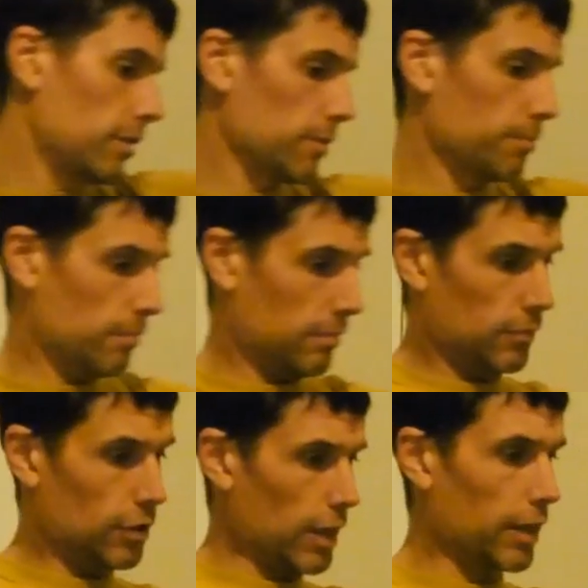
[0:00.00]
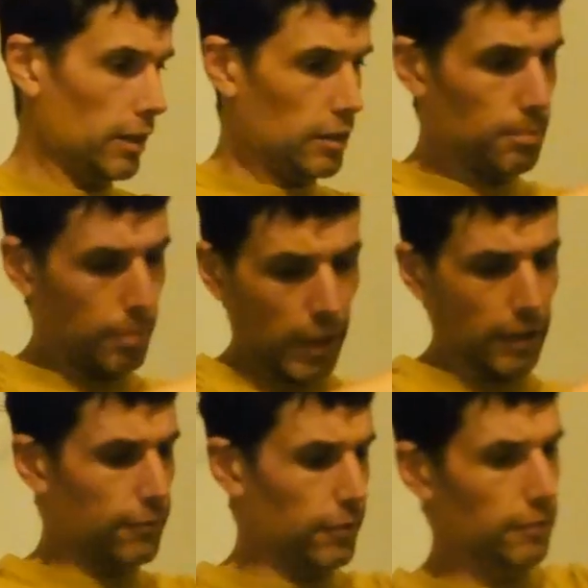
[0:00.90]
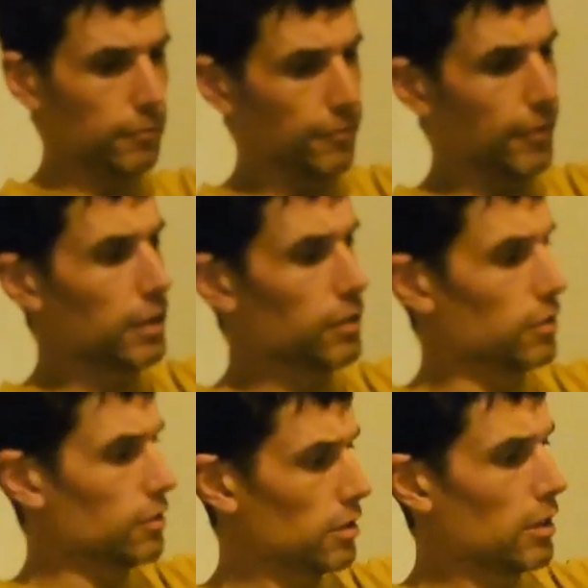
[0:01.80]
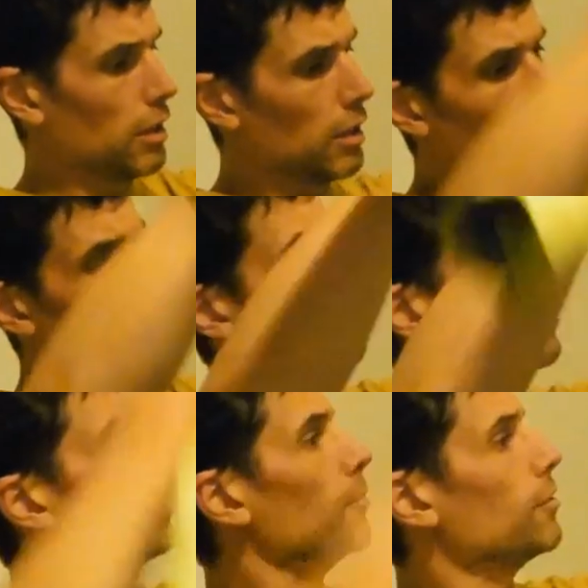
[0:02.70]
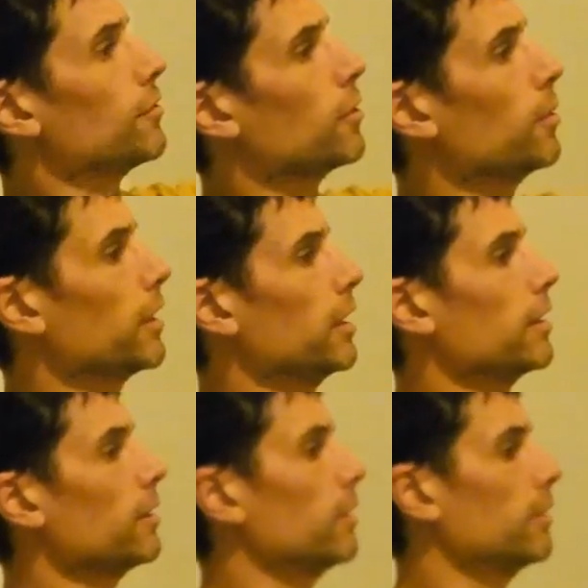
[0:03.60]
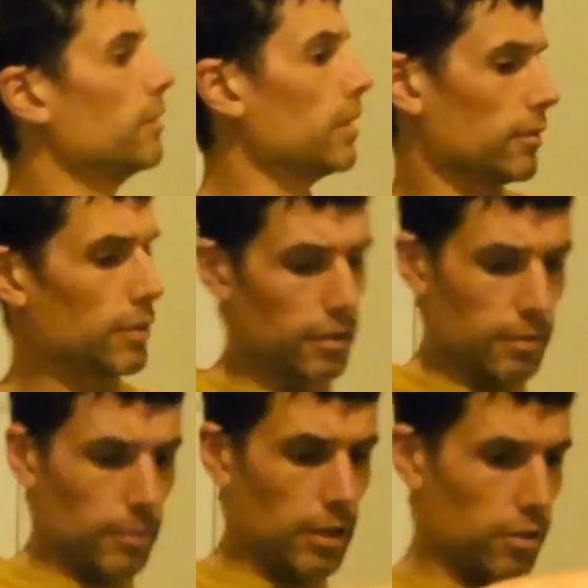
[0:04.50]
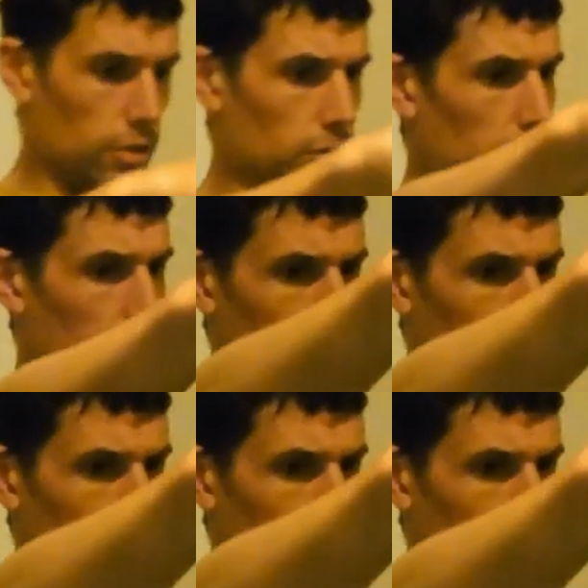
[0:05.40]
This jacket is packed full of features. I'm just quickly going around it to make sure that